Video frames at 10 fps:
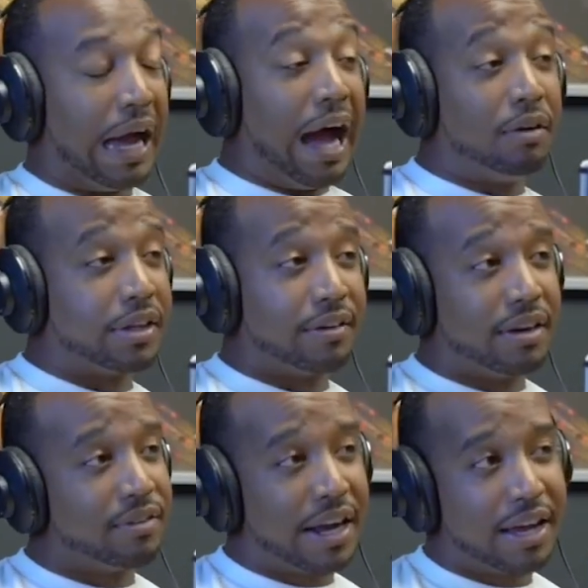I don't think I've
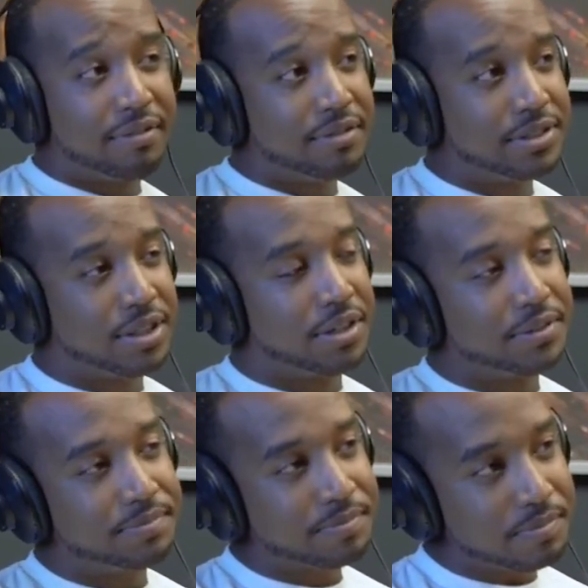ever have. So
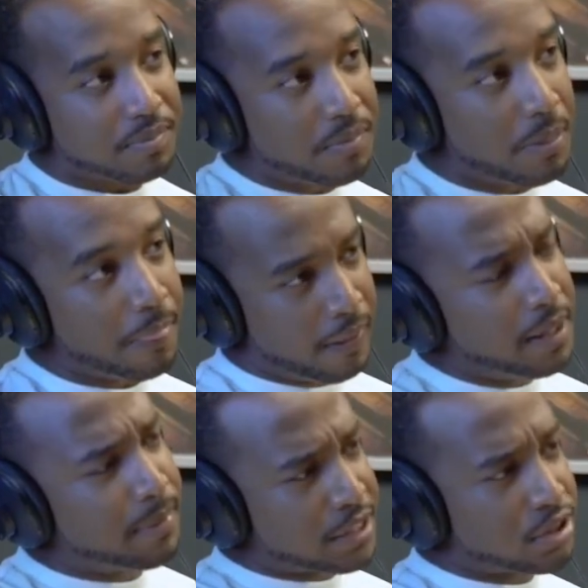eaten by sharks.
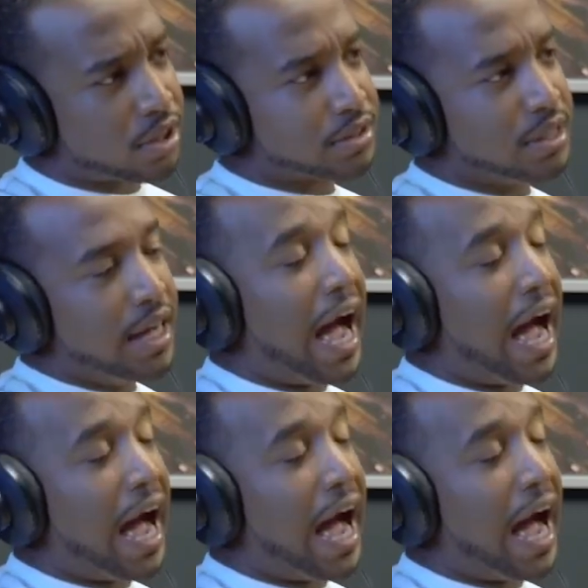Eaten by sharks.